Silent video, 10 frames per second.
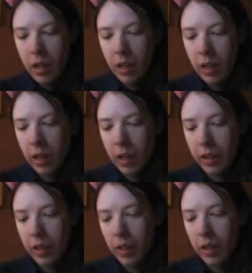Like I
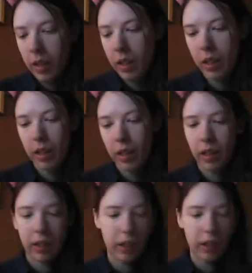said, it takes a
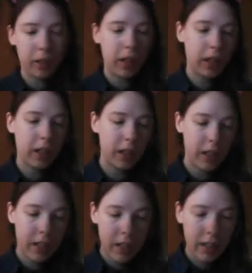little bit of
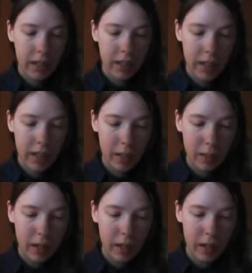time to
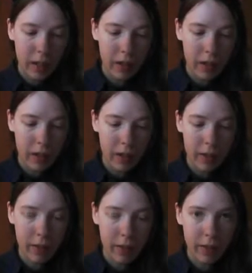get it all off,
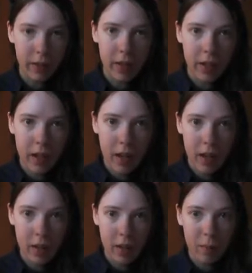so
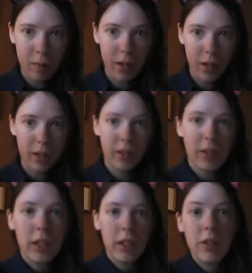I'll pause the
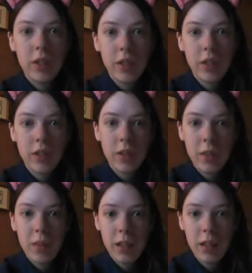video just for a
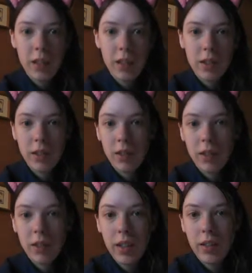minute so you don't
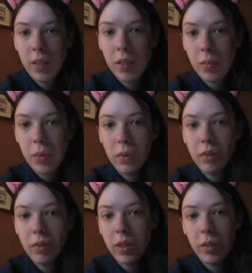have to get bored with
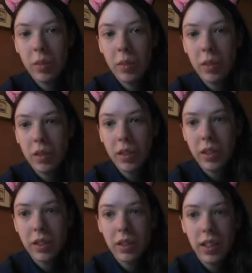watching me peel this
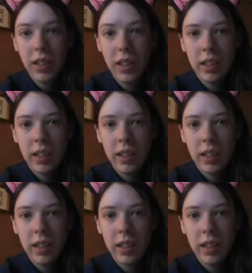all day.